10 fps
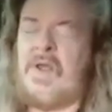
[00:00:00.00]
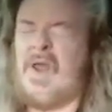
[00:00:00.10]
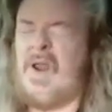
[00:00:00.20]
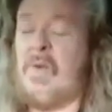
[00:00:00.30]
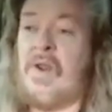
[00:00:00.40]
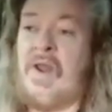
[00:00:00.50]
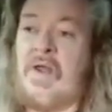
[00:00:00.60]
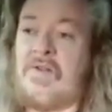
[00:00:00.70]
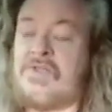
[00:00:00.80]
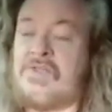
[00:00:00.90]
And I went
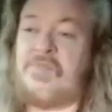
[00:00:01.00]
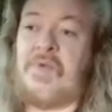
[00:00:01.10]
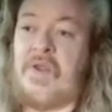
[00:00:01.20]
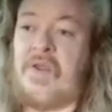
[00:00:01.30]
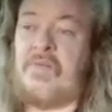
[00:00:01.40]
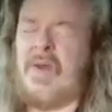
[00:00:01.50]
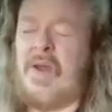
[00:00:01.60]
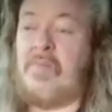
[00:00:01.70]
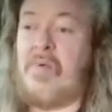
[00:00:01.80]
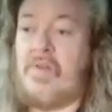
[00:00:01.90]
out to speak in my
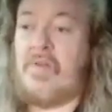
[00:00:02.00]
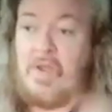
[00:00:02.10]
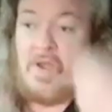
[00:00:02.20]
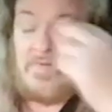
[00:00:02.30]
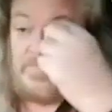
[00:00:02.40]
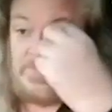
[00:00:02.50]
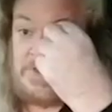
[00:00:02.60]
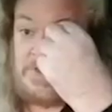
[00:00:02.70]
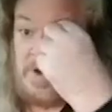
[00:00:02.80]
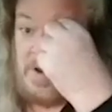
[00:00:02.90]
part of the conference
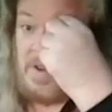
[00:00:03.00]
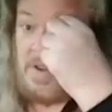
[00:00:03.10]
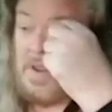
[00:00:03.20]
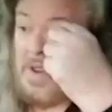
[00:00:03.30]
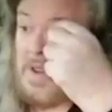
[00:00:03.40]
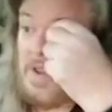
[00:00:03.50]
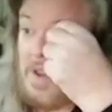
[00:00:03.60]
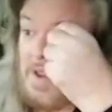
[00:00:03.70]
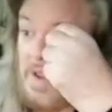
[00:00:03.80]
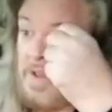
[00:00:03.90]
there,
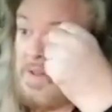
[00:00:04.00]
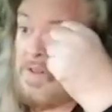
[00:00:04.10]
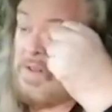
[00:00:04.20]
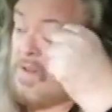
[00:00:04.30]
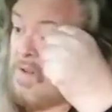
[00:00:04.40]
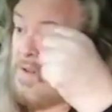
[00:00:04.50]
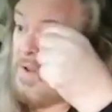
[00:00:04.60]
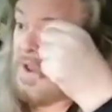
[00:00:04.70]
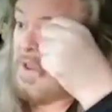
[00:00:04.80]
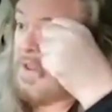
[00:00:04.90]
and
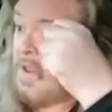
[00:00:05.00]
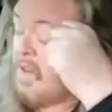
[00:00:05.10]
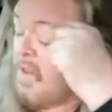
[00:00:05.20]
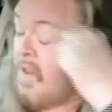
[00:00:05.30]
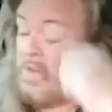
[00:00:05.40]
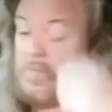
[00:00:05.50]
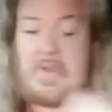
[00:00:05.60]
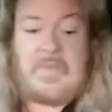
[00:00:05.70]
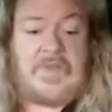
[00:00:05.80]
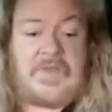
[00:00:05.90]
at, at the end of
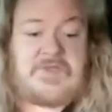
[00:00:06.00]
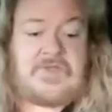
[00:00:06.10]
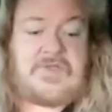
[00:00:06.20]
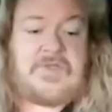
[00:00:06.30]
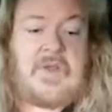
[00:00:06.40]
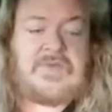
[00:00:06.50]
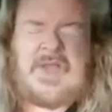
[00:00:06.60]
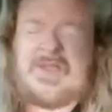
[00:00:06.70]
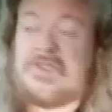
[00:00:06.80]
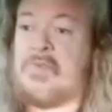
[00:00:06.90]
my message, I was
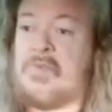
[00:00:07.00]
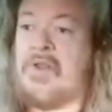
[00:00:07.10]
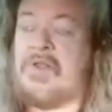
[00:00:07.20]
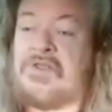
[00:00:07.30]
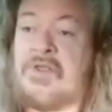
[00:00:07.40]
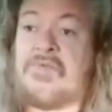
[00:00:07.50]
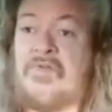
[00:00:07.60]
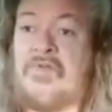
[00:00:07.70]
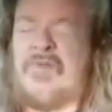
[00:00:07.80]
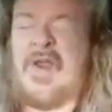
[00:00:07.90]
asked to speak on the
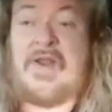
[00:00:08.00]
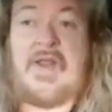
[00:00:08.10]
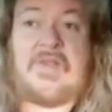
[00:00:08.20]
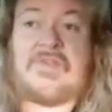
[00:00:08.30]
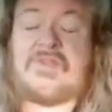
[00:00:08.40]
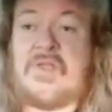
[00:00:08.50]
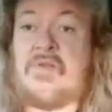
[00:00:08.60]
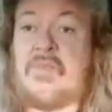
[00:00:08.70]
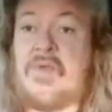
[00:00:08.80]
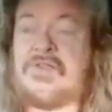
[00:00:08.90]
subject of finances.
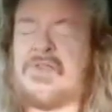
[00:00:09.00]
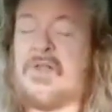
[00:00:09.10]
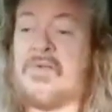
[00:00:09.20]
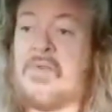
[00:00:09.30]
Can you imagine that?